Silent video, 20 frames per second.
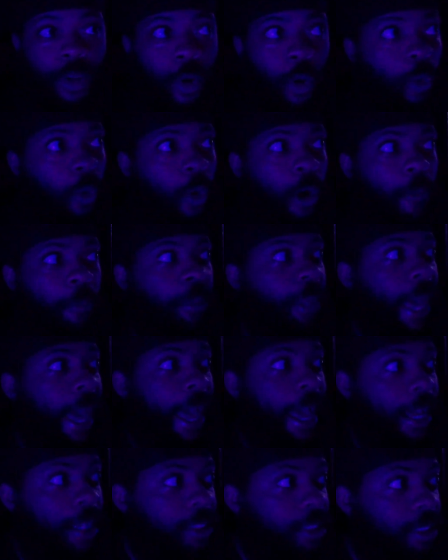Or a
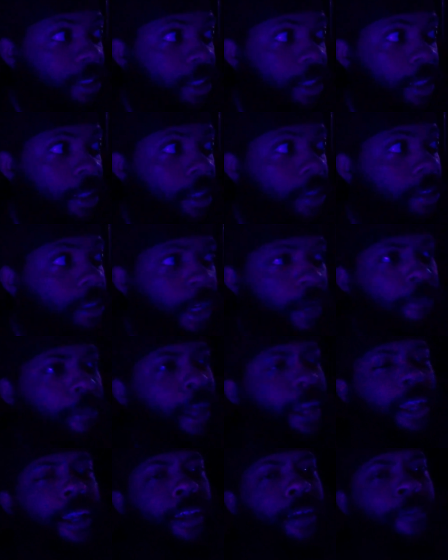blast. Something
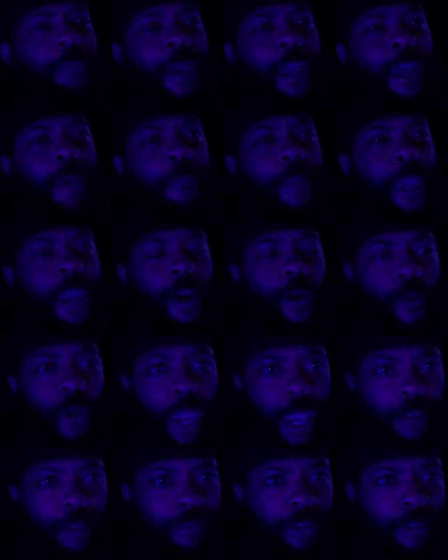like a Kamehameha wave,